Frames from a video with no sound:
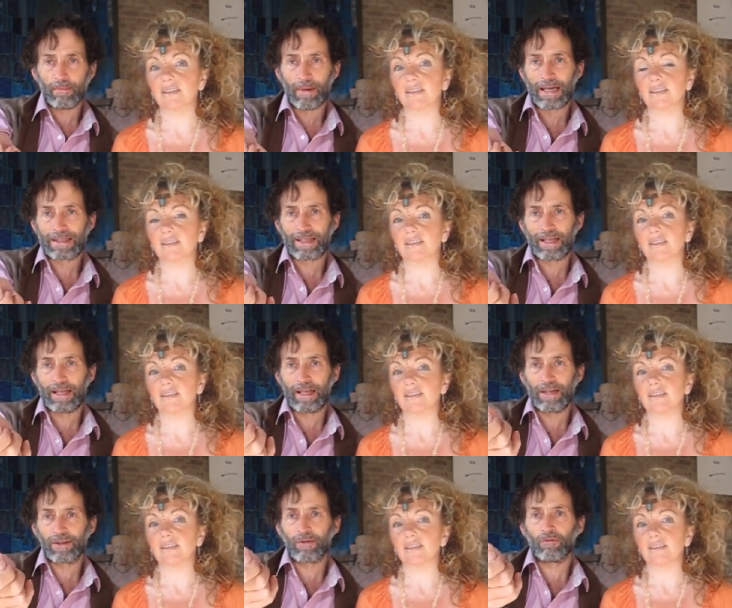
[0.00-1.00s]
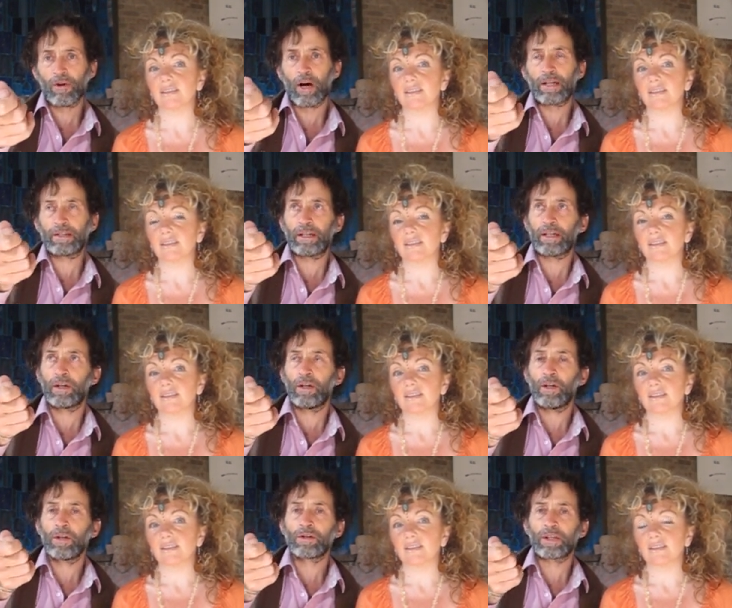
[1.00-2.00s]
Speaker 1: the masculine into rising
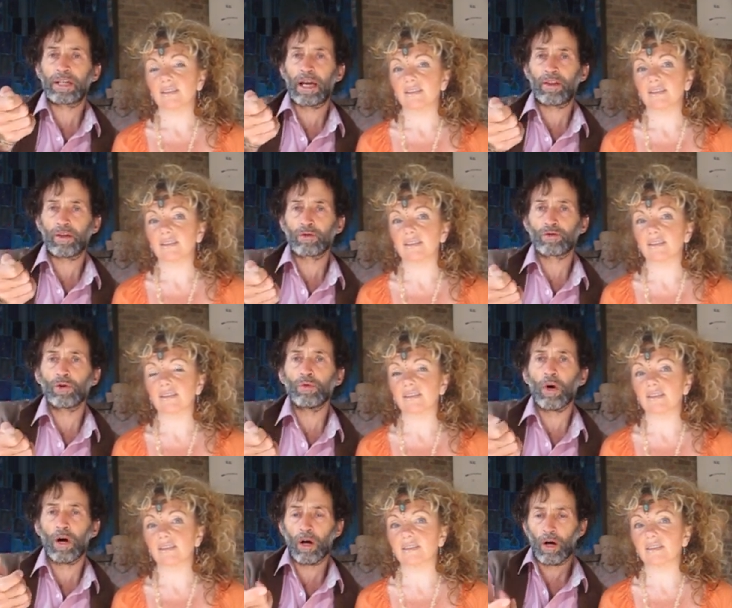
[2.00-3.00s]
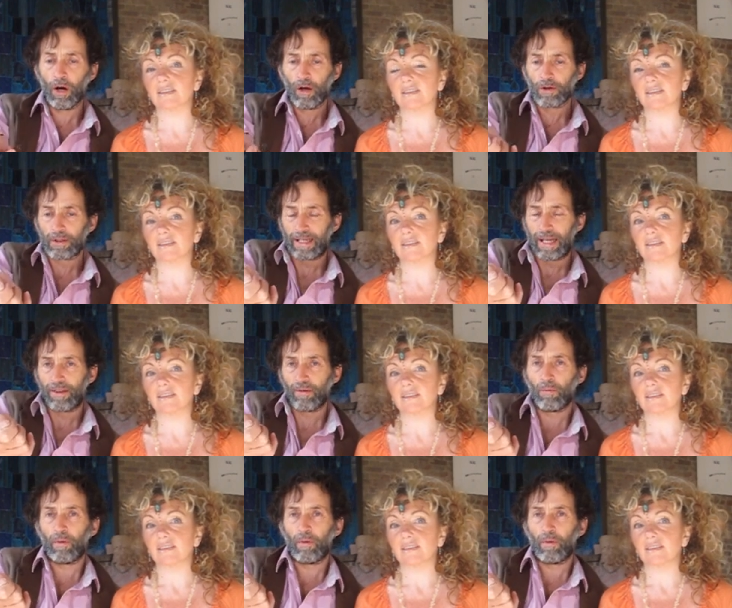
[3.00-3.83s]
together to her, together